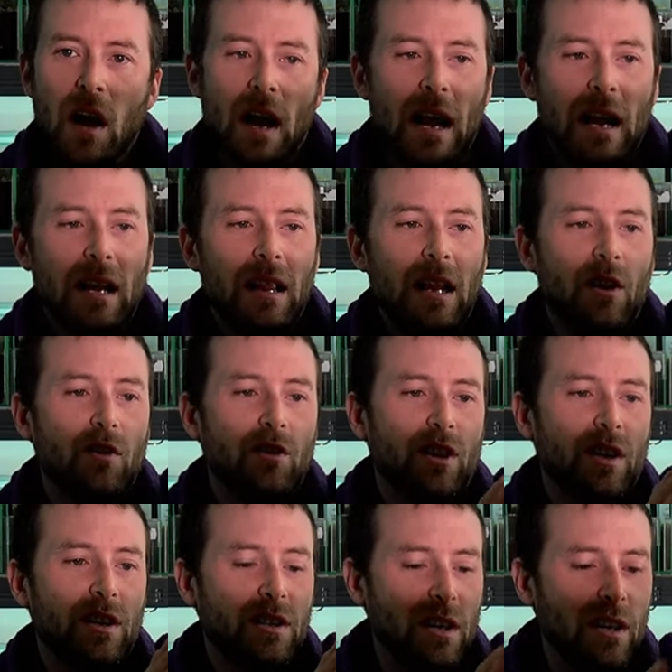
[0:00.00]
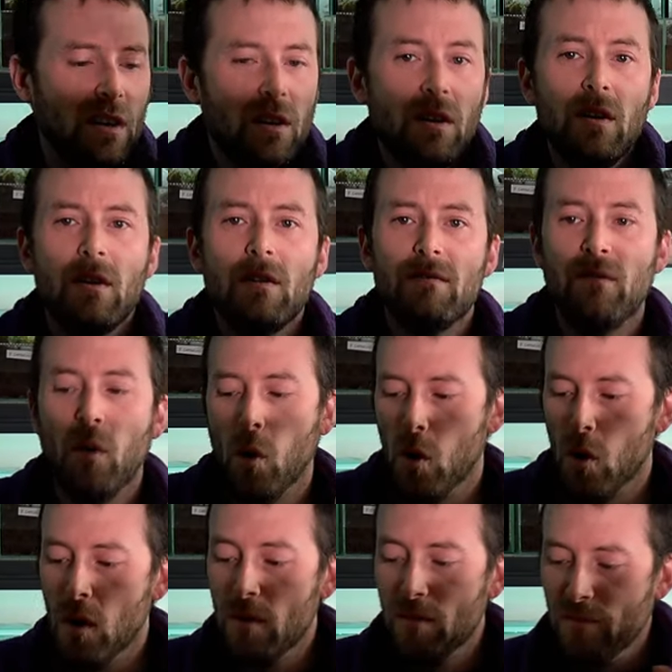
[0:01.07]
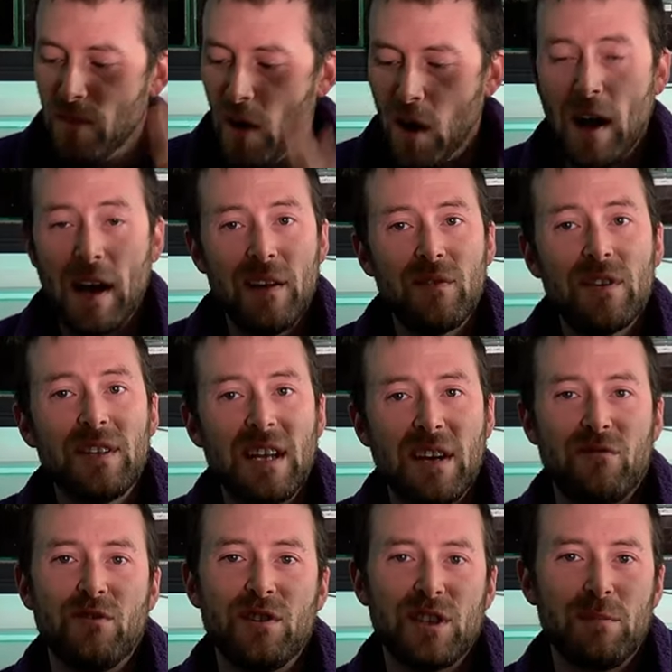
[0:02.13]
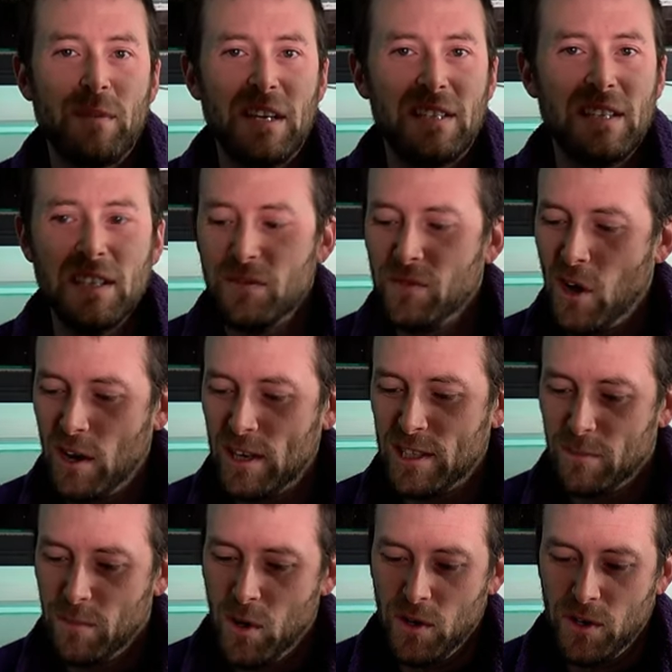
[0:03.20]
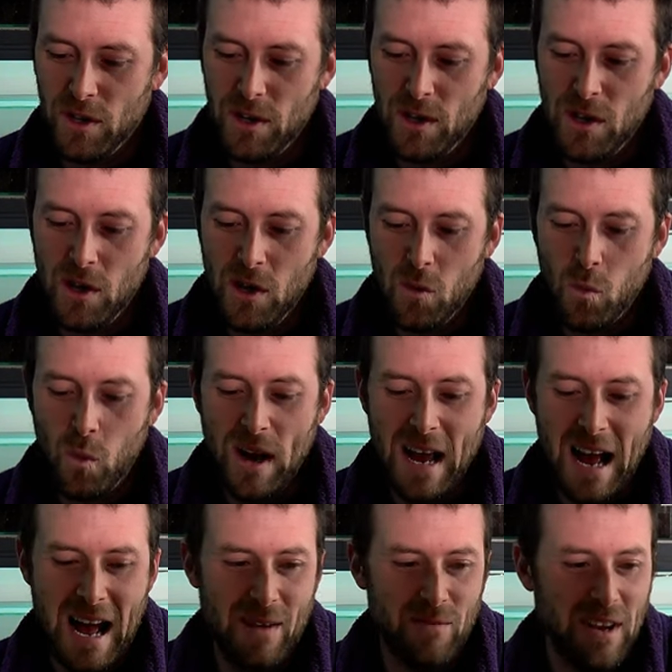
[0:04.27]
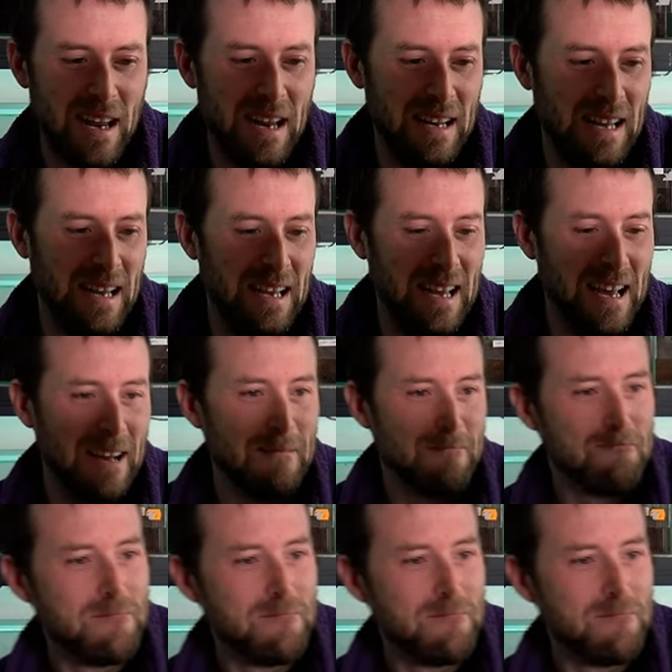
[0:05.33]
enclosures for five different species of isopod we have in here.